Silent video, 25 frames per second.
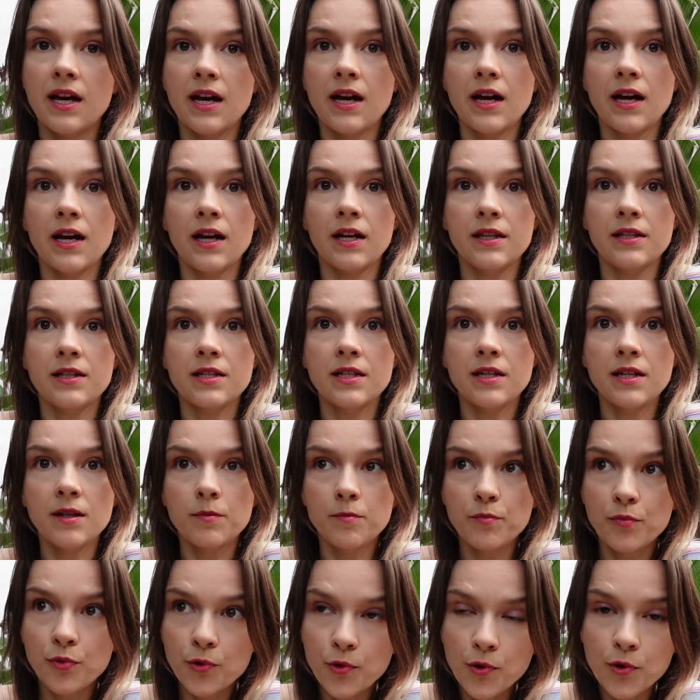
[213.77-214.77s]
and
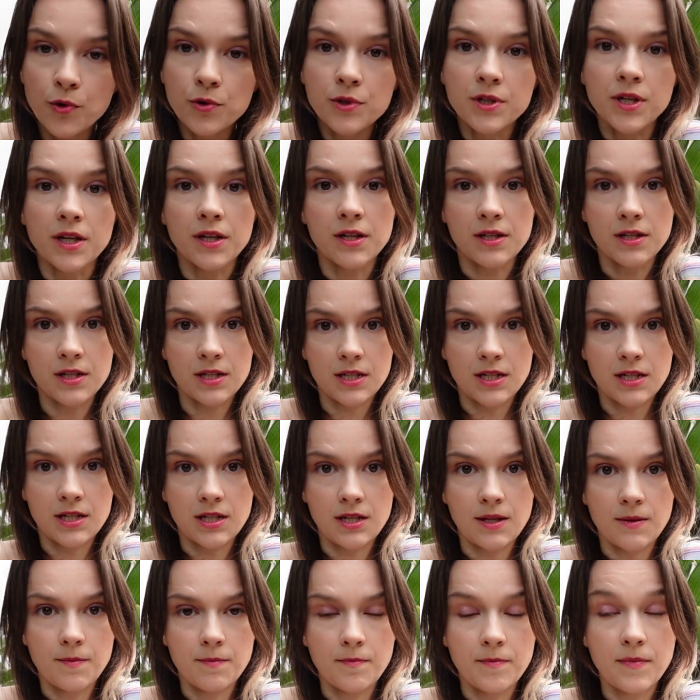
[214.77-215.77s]
importance.